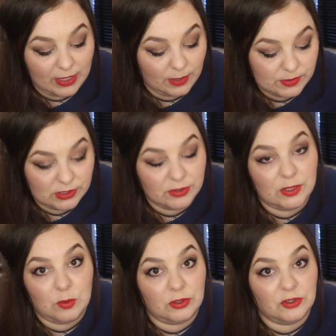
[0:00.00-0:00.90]
absolutely
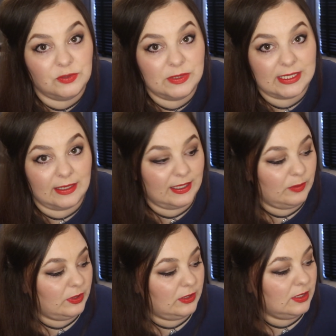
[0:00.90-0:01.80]
100%
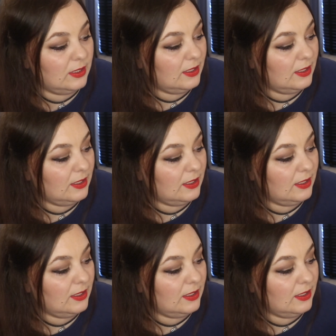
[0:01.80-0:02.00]
keeping.